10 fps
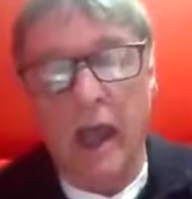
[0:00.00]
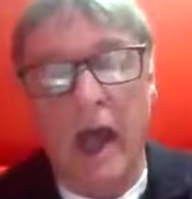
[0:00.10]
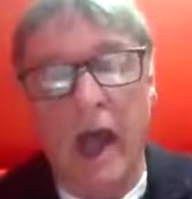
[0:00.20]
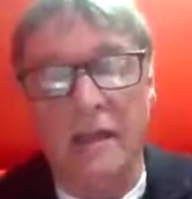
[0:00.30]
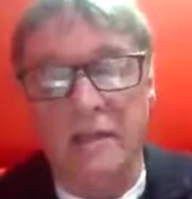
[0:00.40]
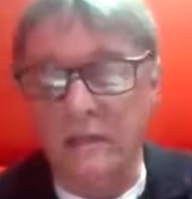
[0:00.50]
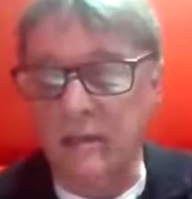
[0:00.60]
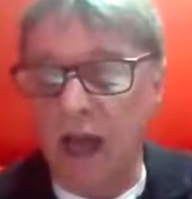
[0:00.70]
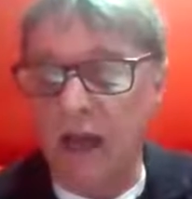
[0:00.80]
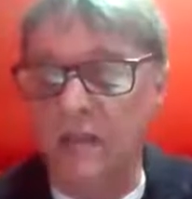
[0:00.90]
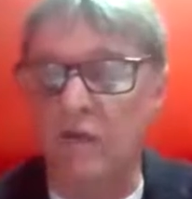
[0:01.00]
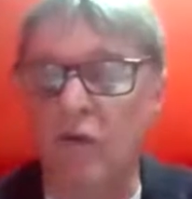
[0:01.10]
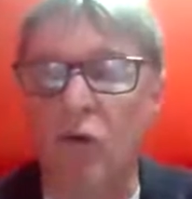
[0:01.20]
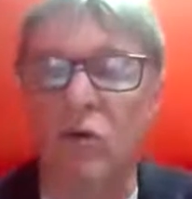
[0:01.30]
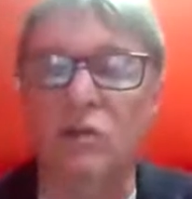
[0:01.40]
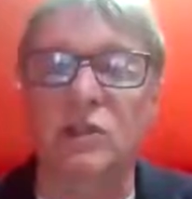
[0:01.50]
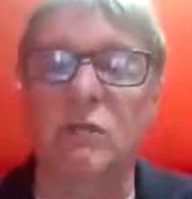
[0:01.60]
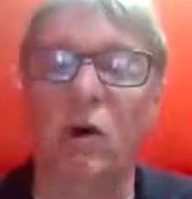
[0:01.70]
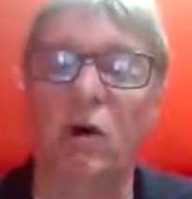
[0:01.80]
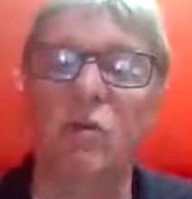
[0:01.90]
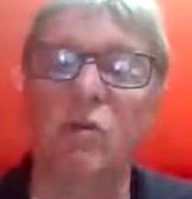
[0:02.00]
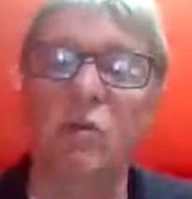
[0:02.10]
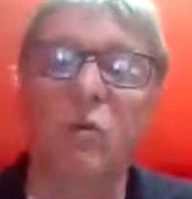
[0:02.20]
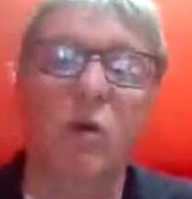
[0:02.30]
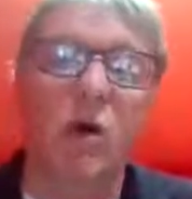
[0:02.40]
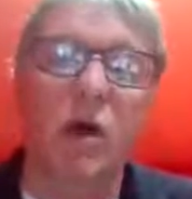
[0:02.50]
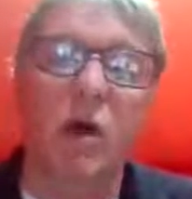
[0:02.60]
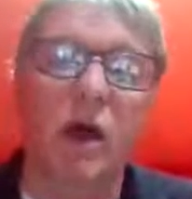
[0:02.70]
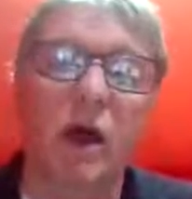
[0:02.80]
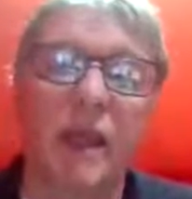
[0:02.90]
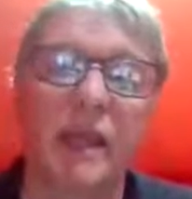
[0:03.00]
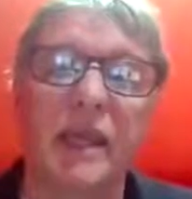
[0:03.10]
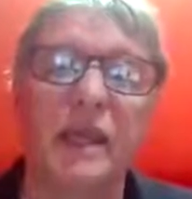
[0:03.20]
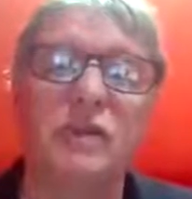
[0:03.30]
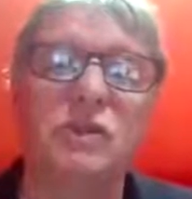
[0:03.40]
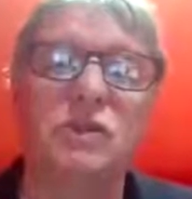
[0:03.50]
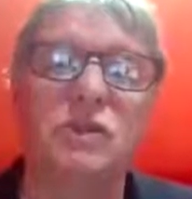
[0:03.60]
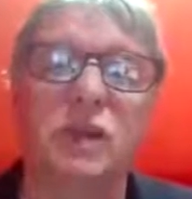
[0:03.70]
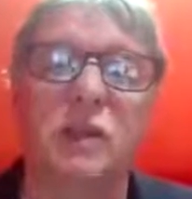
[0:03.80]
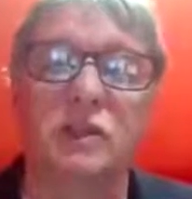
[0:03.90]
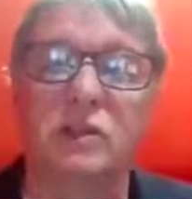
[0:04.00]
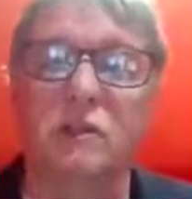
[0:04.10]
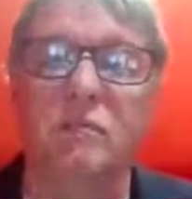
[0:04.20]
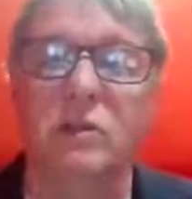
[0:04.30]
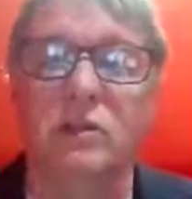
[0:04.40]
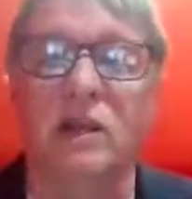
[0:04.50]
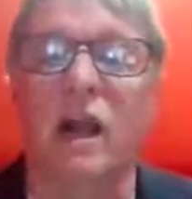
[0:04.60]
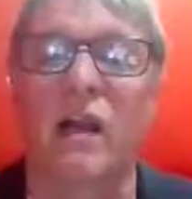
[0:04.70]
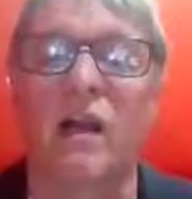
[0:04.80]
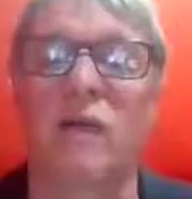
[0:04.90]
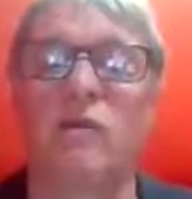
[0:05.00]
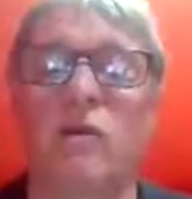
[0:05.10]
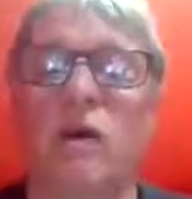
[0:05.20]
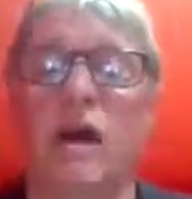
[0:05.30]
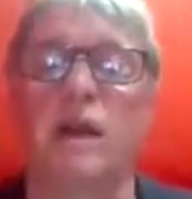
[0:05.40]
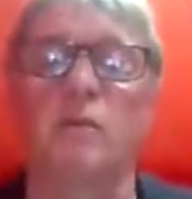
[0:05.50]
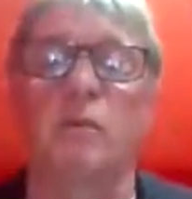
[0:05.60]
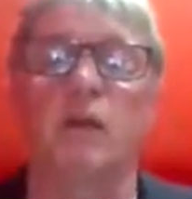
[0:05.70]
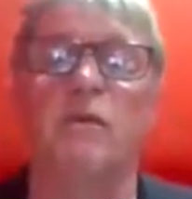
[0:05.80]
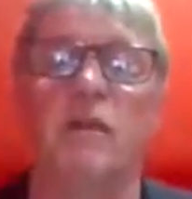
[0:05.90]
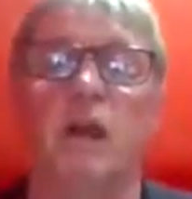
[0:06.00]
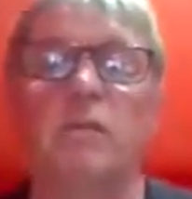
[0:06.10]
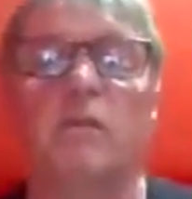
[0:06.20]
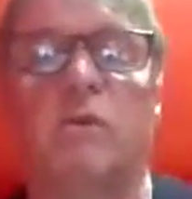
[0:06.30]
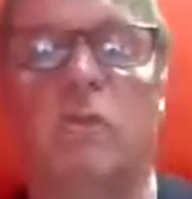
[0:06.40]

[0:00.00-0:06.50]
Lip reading: And as for tomorrow, any changes in personnel? Have you got anybody available that